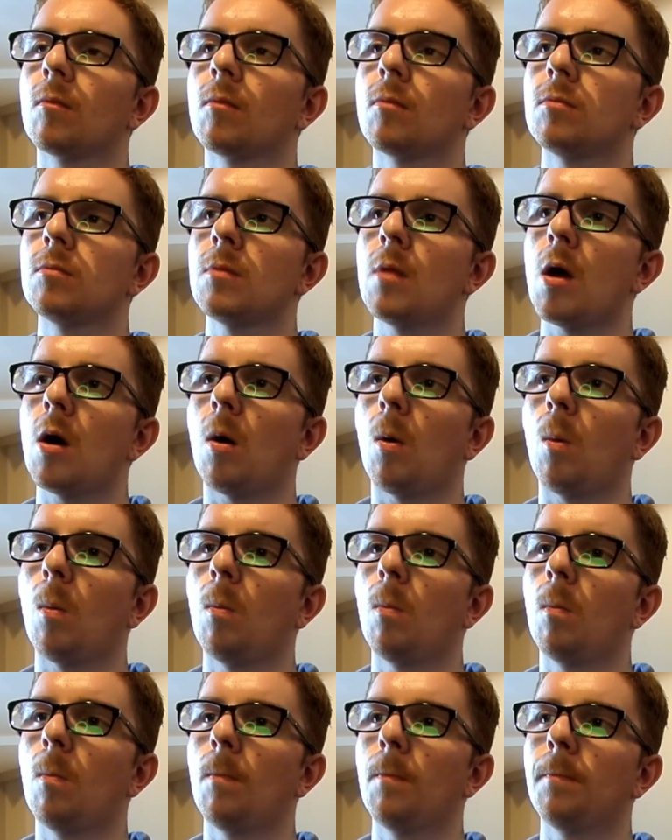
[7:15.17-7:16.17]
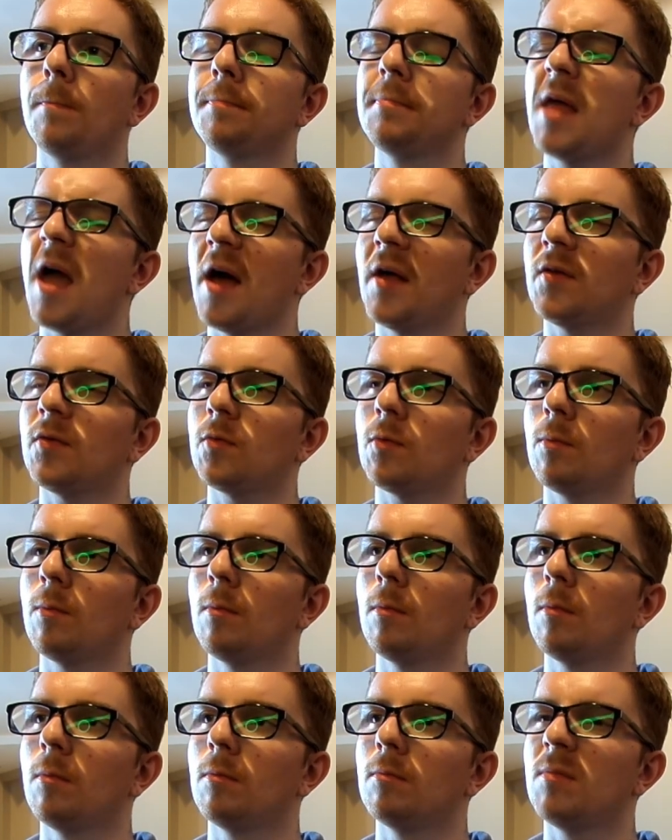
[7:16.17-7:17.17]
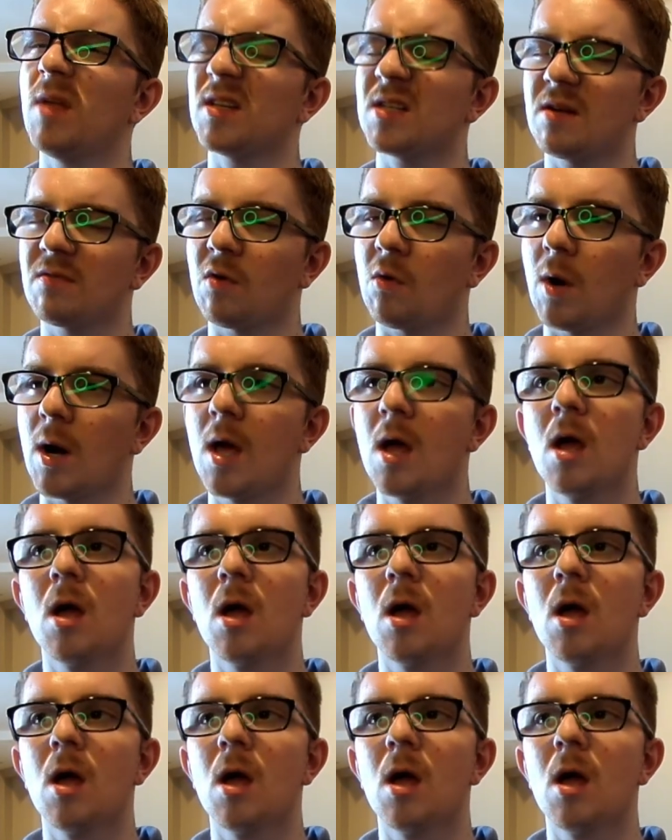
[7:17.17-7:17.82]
No. Yes. That's everyone.